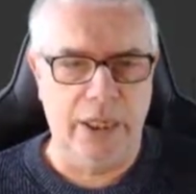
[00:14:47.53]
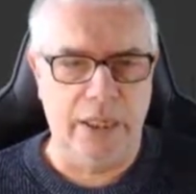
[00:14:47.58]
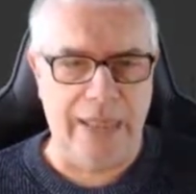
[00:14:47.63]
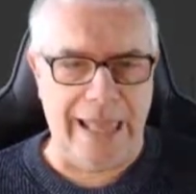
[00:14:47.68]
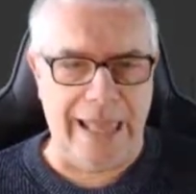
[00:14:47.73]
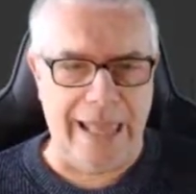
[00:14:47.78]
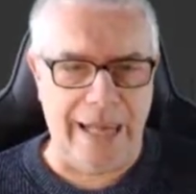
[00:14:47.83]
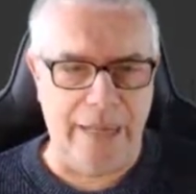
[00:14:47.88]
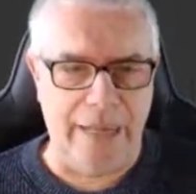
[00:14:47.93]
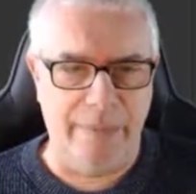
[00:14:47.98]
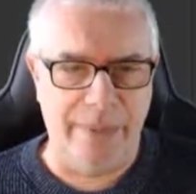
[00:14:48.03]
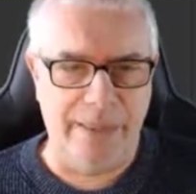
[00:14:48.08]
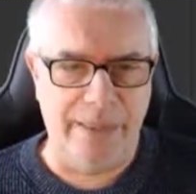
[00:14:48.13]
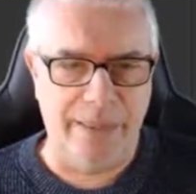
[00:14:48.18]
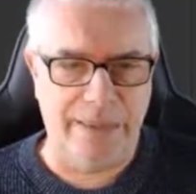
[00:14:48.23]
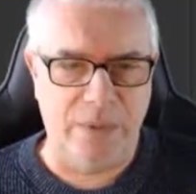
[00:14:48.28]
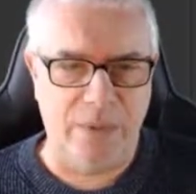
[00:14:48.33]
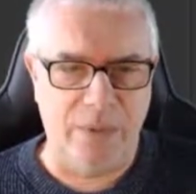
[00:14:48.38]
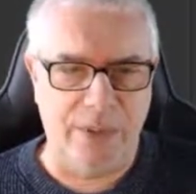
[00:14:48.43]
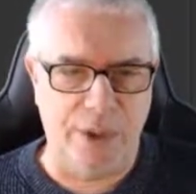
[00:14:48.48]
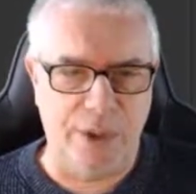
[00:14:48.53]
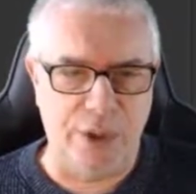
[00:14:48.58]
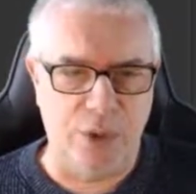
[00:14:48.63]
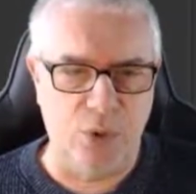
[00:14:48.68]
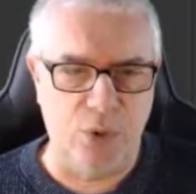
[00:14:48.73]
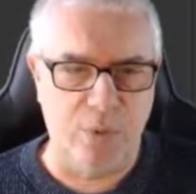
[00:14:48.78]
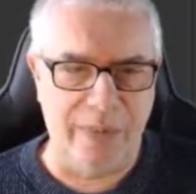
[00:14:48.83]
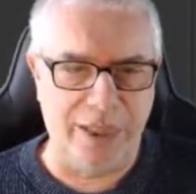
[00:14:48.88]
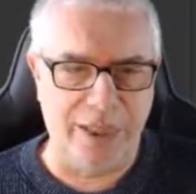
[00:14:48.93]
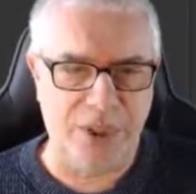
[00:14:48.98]
elements with
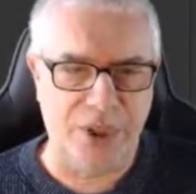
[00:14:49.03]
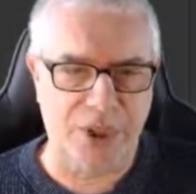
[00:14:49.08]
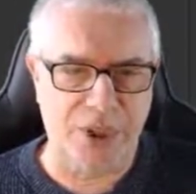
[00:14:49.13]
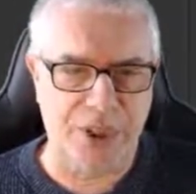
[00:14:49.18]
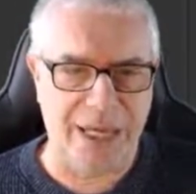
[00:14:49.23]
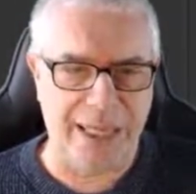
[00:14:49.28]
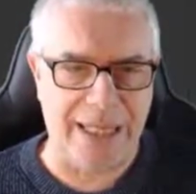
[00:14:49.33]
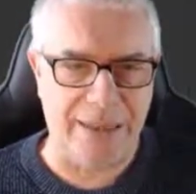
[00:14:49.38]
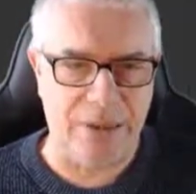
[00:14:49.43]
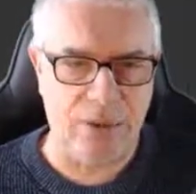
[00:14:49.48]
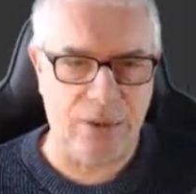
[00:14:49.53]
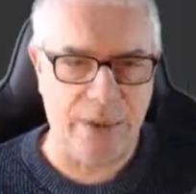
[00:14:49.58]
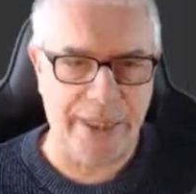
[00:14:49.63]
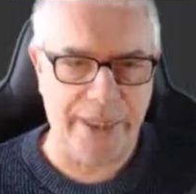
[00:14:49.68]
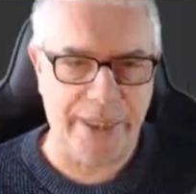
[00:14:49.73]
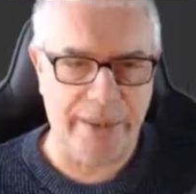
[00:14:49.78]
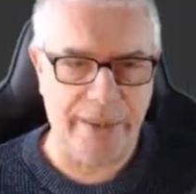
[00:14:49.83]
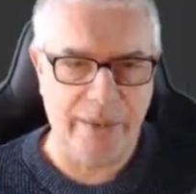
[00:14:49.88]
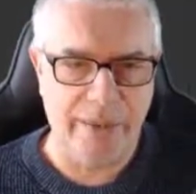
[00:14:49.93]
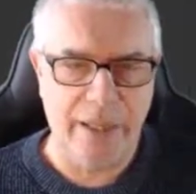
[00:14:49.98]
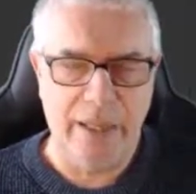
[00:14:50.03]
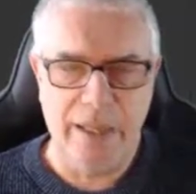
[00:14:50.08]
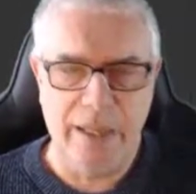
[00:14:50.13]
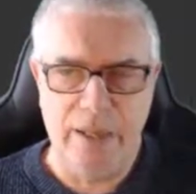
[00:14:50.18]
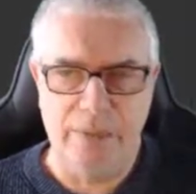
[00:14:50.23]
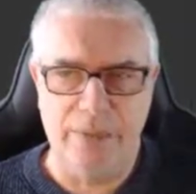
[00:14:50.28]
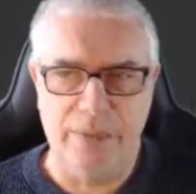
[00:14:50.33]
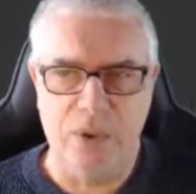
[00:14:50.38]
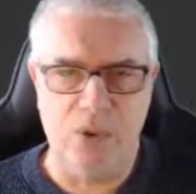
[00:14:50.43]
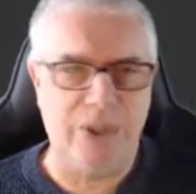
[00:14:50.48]
too much shadowing.
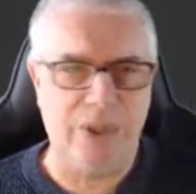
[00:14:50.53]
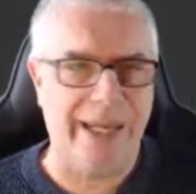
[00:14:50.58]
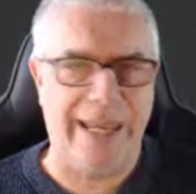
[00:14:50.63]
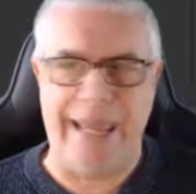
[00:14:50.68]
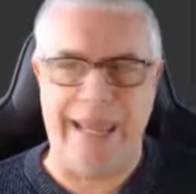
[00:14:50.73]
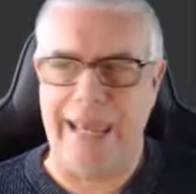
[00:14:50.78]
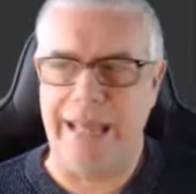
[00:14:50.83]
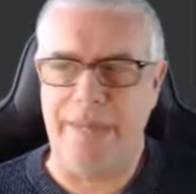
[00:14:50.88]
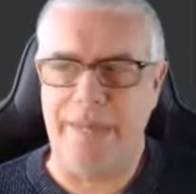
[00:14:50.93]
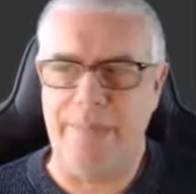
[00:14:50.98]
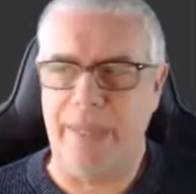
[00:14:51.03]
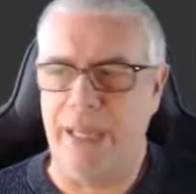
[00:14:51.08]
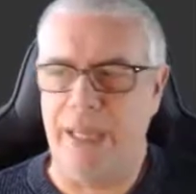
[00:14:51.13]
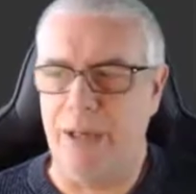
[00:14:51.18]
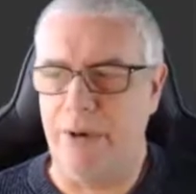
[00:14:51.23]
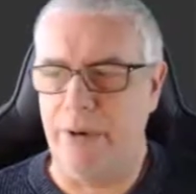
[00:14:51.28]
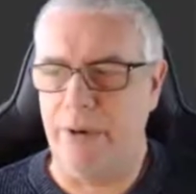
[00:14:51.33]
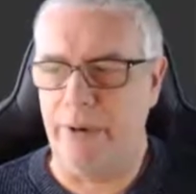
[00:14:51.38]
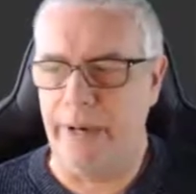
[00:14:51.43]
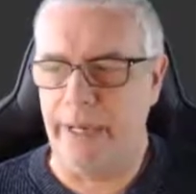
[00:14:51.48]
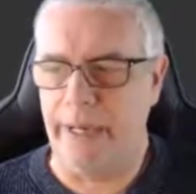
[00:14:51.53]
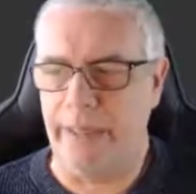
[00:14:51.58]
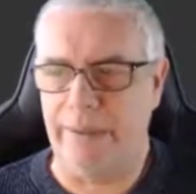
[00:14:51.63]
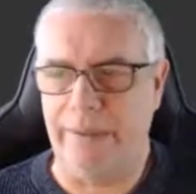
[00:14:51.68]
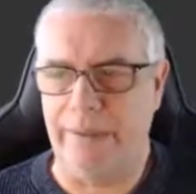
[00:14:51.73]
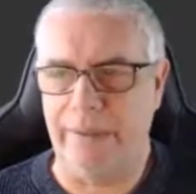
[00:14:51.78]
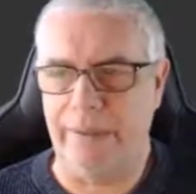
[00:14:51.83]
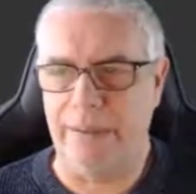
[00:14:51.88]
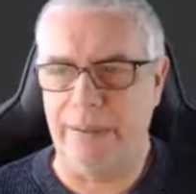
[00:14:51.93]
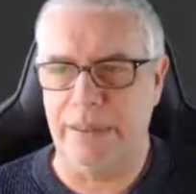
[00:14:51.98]
Those can be
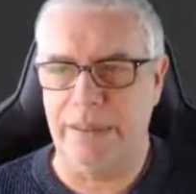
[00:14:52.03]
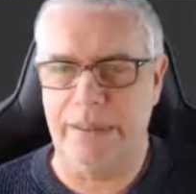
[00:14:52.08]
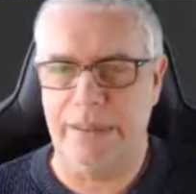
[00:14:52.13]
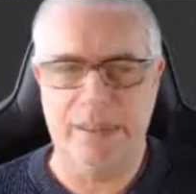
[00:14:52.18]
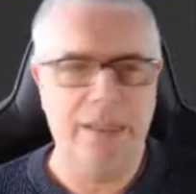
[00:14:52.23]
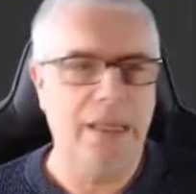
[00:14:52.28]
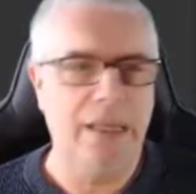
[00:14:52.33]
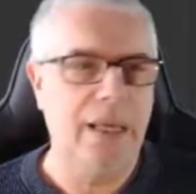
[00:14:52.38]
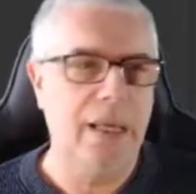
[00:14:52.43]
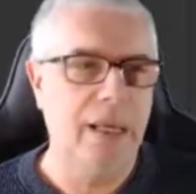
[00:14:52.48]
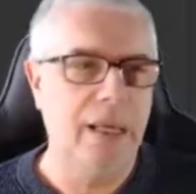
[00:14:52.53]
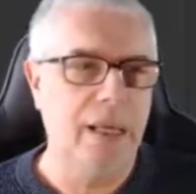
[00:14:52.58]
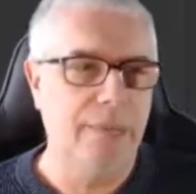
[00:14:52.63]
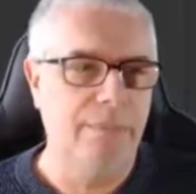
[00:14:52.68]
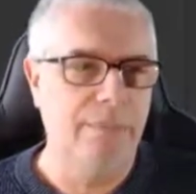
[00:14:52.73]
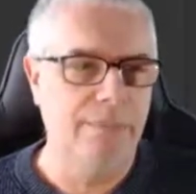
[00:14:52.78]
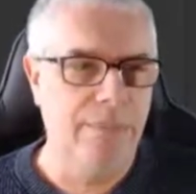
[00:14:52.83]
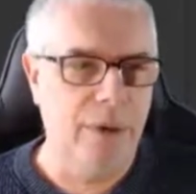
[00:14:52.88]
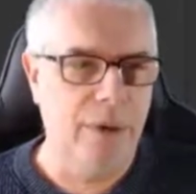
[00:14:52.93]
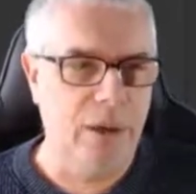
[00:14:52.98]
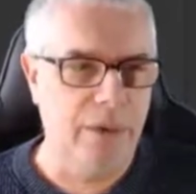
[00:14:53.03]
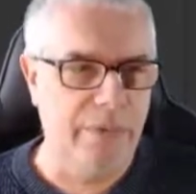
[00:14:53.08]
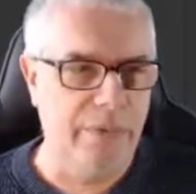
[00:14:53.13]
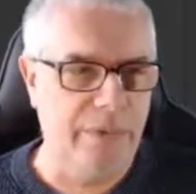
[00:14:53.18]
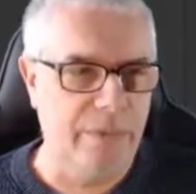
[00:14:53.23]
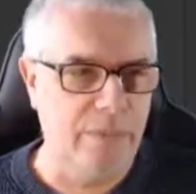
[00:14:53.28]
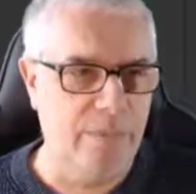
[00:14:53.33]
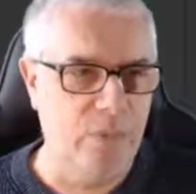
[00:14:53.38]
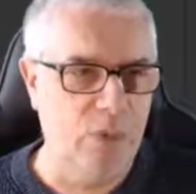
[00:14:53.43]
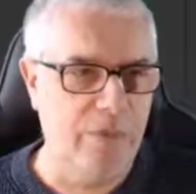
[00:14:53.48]
corrected
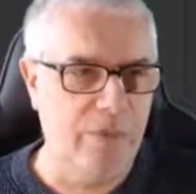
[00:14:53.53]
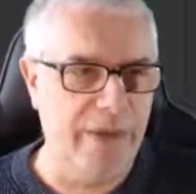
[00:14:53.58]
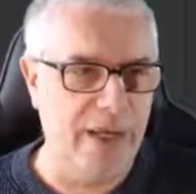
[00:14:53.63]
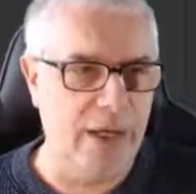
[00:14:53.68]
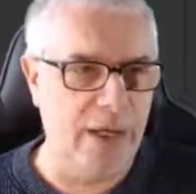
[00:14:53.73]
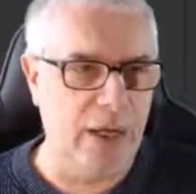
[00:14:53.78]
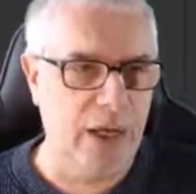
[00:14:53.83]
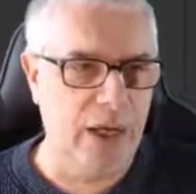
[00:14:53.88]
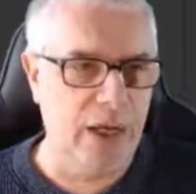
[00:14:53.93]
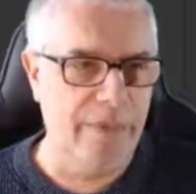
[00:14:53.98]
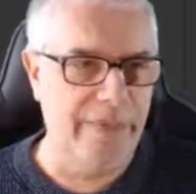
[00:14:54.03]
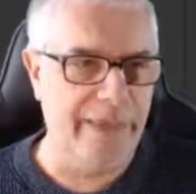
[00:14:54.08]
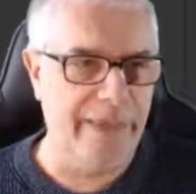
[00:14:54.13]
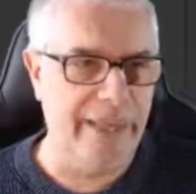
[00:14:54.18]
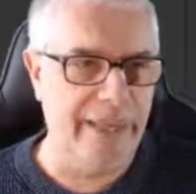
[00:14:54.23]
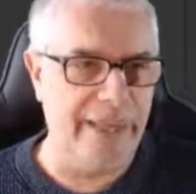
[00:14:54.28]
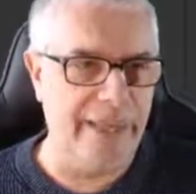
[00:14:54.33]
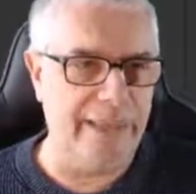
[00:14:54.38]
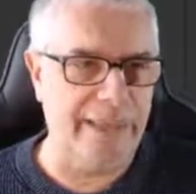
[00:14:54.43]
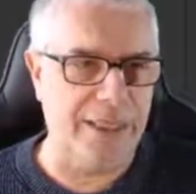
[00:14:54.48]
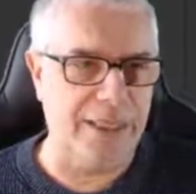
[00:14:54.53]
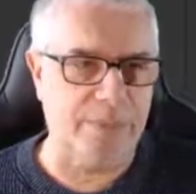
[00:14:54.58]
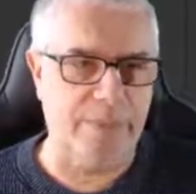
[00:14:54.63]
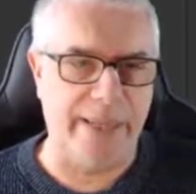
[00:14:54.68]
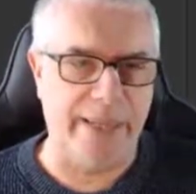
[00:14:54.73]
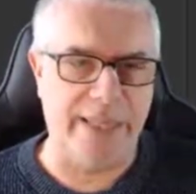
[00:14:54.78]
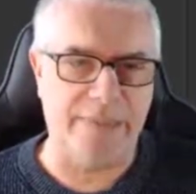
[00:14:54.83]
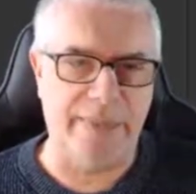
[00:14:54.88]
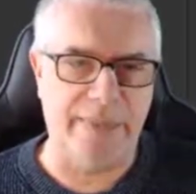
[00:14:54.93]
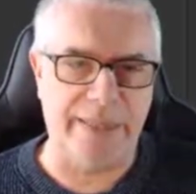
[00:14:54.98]
both moving on the
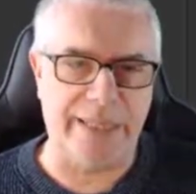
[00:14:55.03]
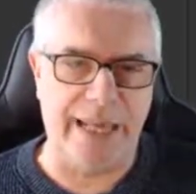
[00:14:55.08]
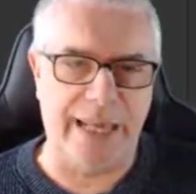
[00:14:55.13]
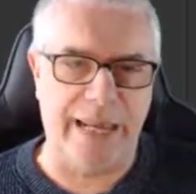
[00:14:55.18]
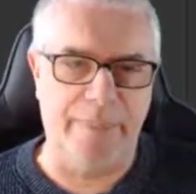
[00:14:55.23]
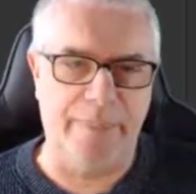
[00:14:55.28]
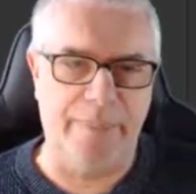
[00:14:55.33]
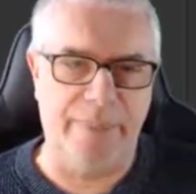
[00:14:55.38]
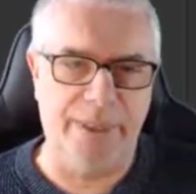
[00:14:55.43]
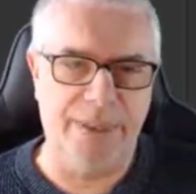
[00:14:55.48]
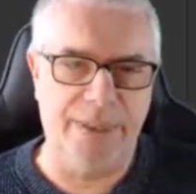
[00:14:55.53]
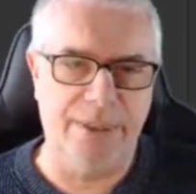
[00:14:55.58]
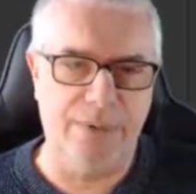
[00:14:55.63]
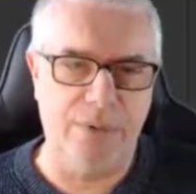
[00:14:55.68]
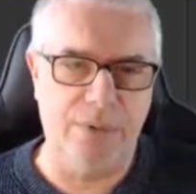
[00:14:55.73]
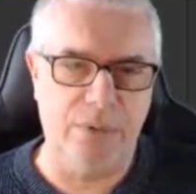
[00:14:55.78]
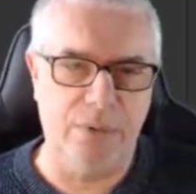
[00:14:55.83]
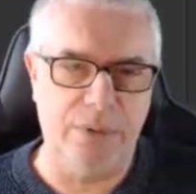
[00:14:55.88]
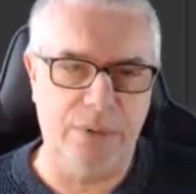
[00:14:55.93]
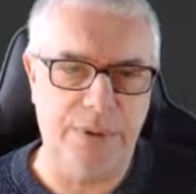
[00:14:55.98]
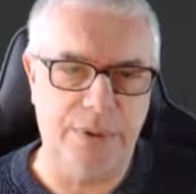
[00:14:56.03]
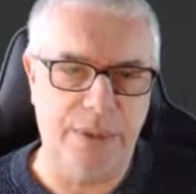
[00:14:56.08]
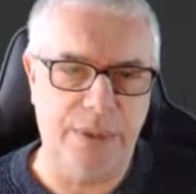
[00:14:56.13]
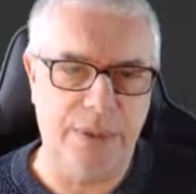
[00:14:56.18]
displacement amplitude,